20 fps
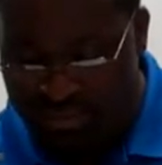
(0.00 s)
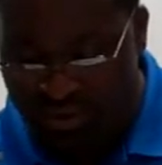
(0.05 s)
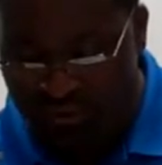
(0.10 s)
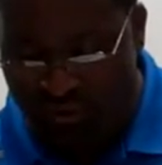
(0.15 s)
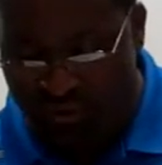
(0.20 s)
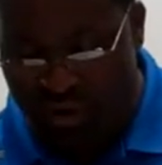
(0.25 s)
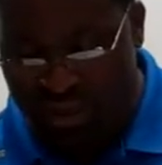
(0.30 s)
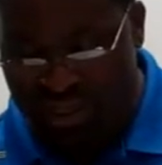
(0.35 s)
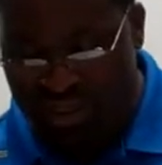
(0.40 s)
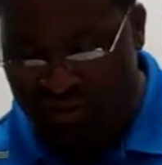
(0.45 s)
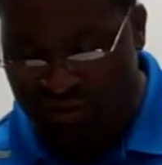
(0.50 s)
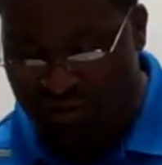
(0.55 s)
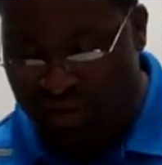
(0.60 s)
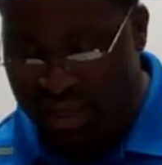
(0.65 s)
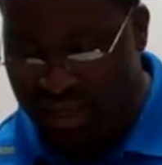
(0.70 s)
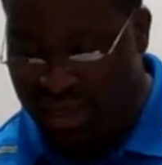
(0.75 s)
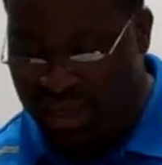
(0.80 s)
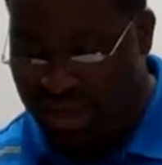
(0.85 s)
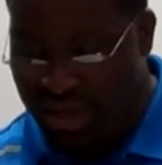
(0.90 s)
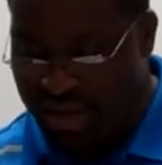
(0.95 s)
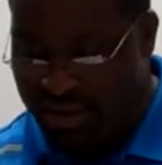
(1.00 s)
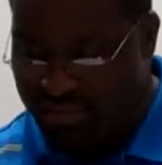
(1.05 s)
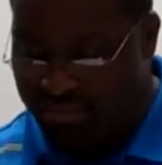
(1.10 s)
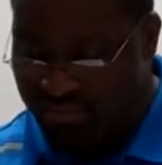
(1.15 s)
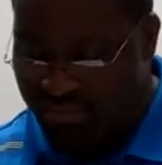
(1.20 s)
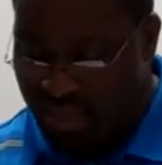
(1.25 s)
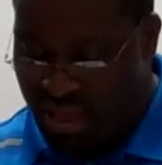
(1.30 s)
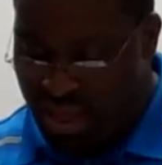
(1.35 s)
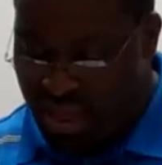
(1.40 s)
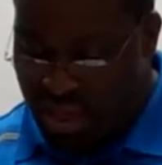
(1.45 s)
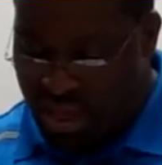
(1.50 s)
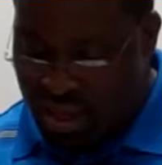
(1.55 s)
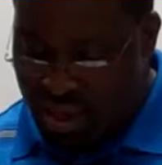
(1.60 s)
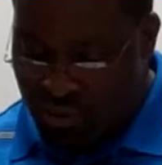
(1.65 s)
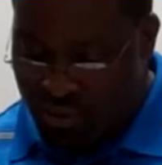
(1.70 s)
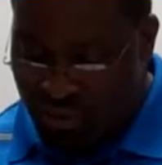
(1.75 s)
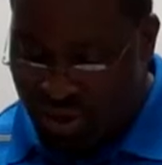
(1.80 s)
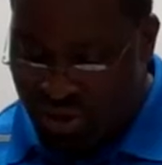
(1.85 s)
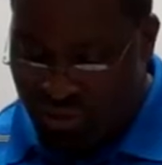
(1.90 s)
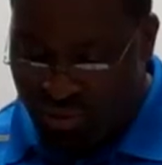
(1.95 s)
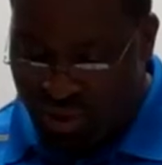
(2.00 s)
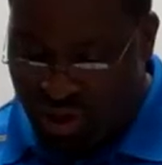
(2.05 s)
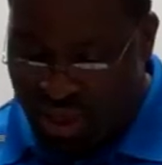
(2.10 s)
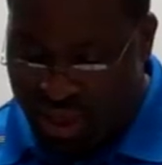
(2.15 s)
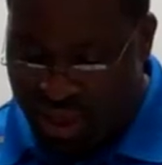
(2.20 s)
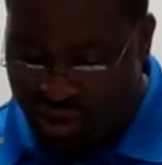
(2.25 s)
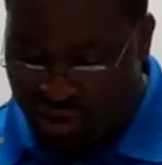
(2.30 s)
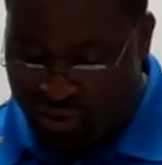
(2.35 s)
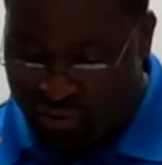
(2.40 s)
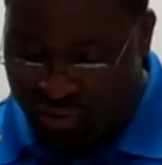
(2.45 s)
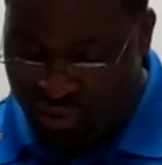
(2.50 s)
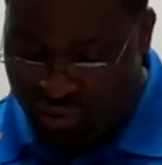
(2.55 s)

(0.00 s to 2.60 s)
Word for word: Before this faith came, we were held